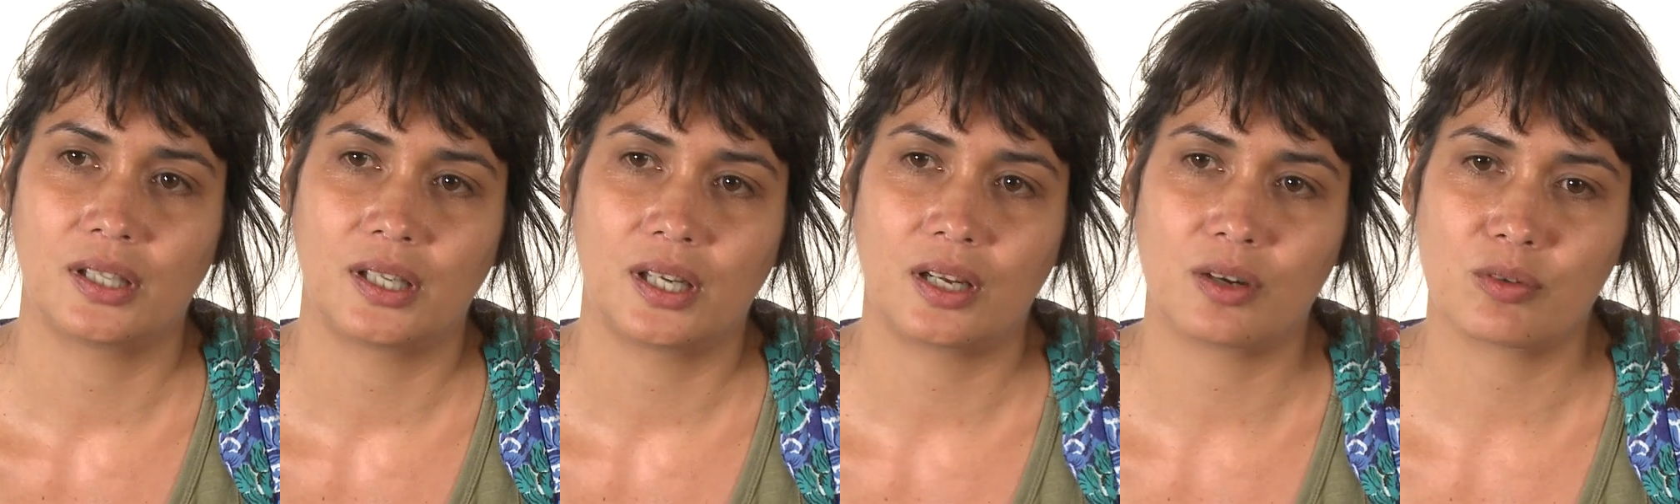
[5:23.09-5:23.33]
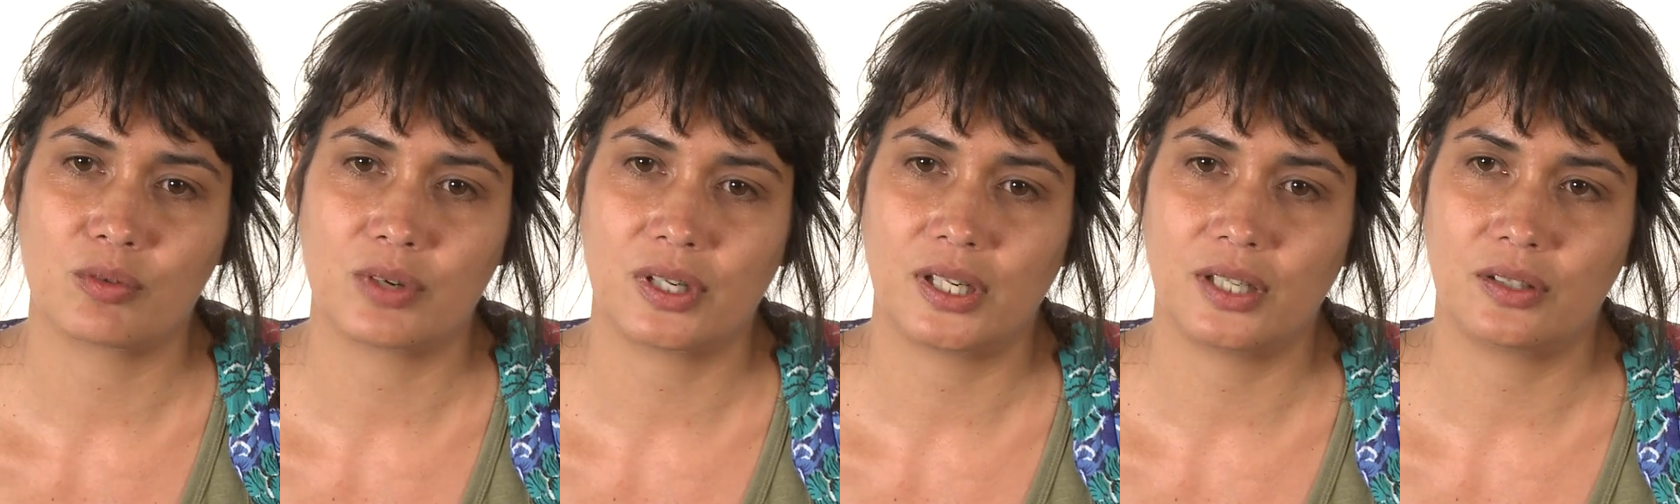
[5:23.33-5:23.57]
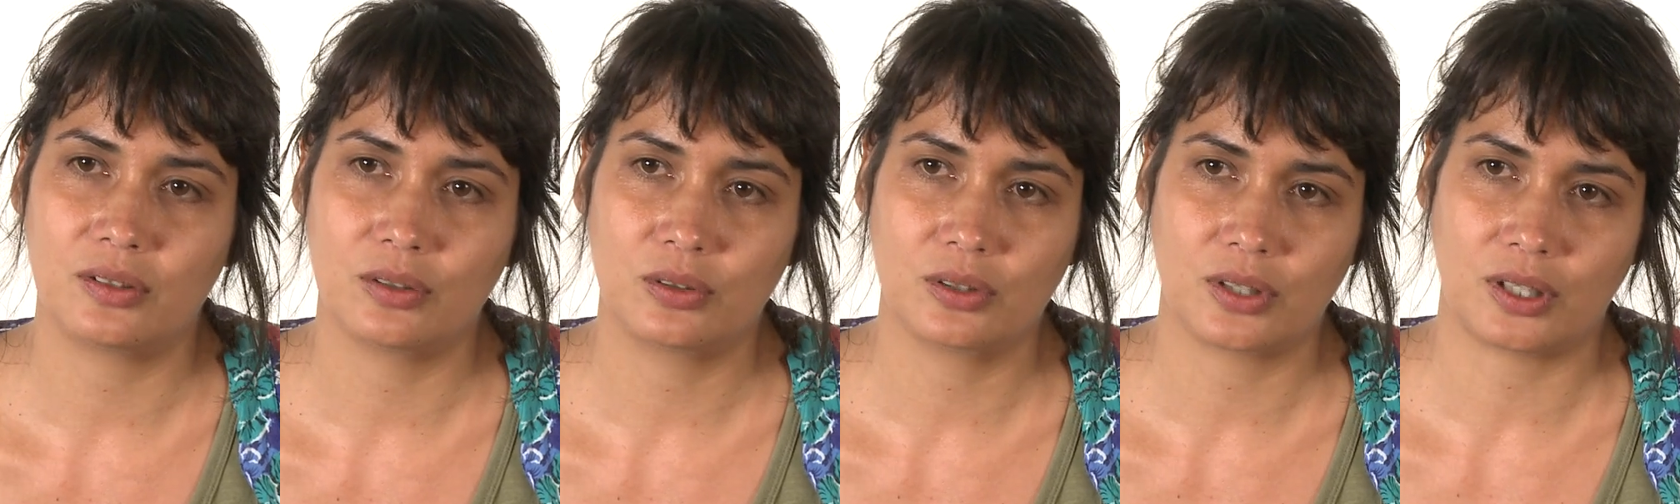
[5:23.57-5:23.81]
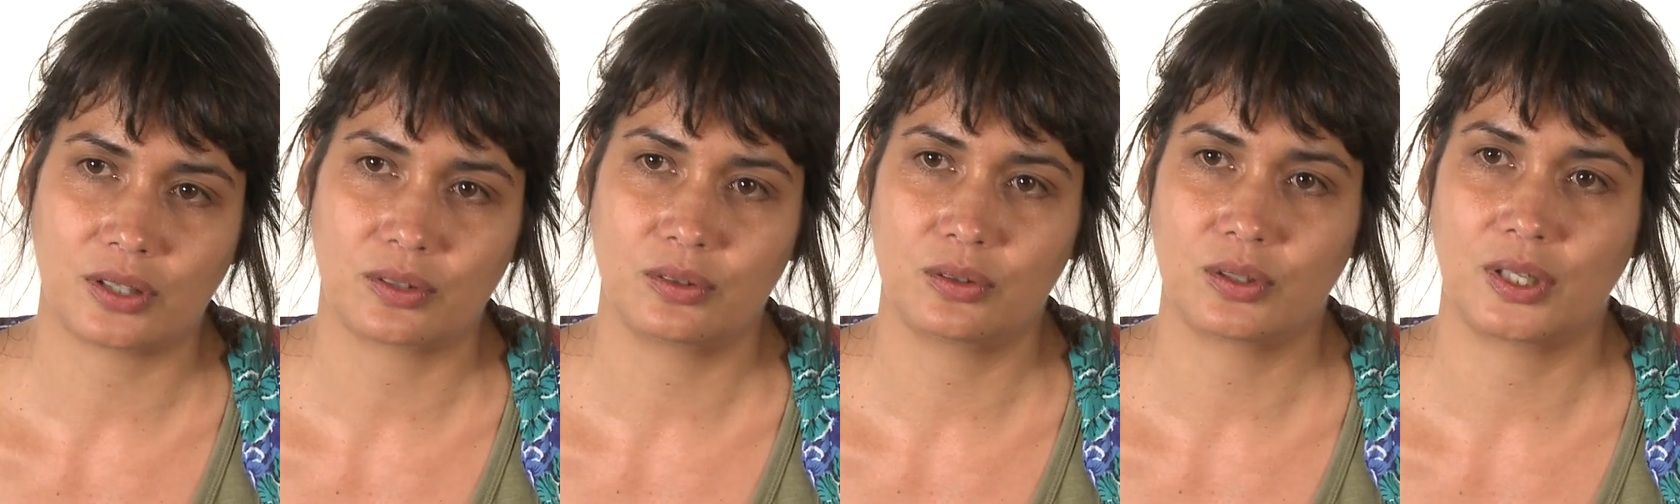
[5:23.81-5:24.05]
and we need to
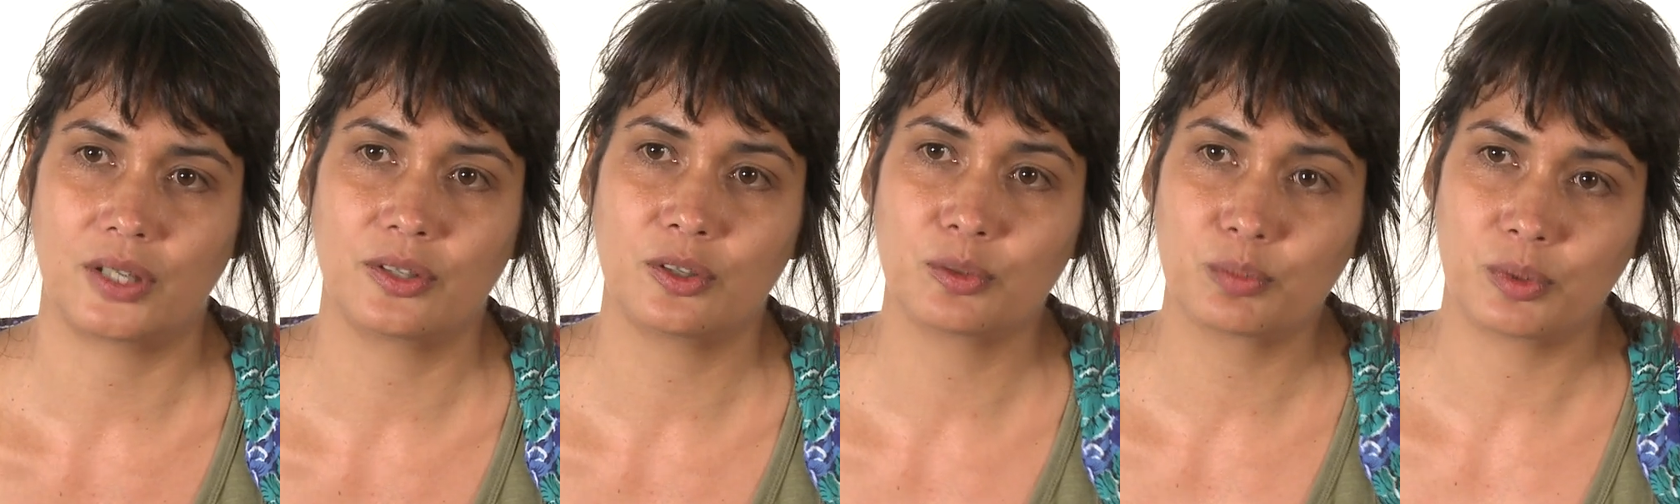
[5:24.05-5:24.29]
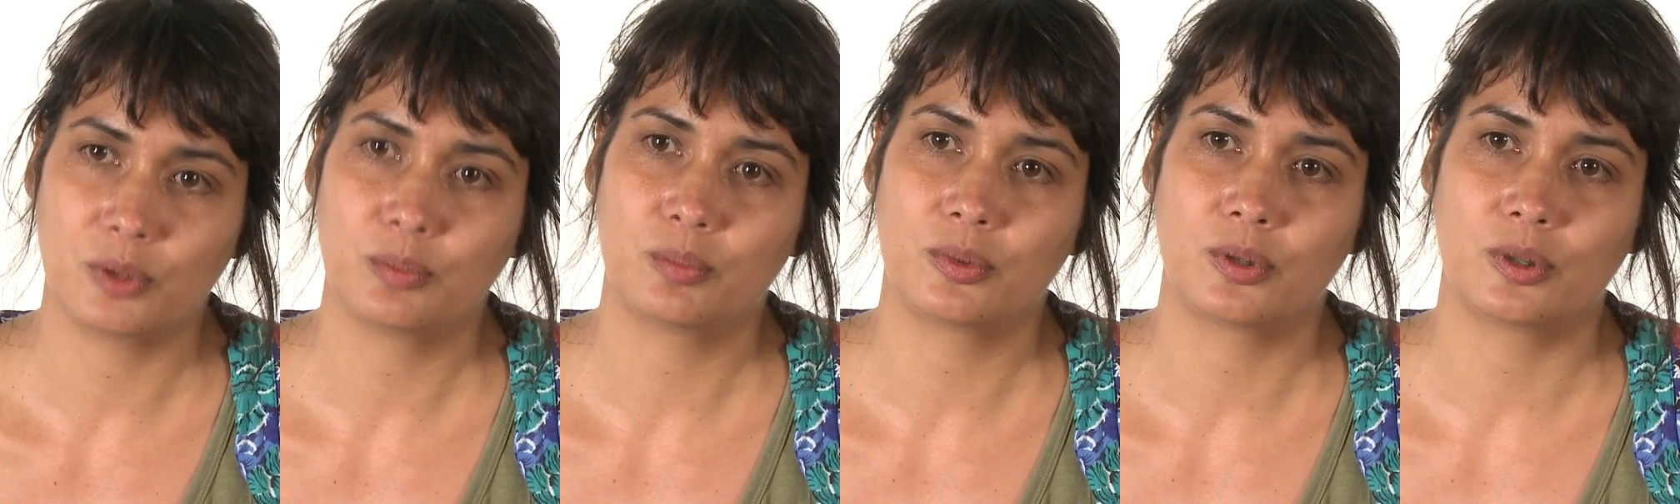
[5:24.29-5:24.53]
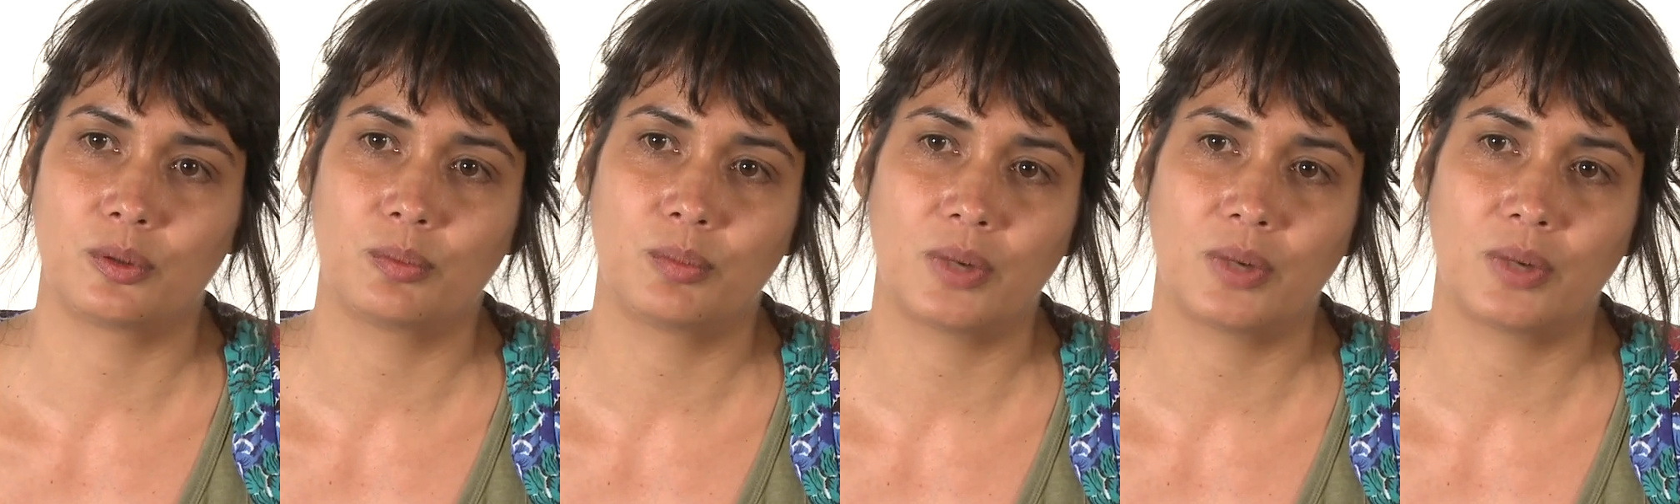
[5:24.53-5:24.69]
talk to other people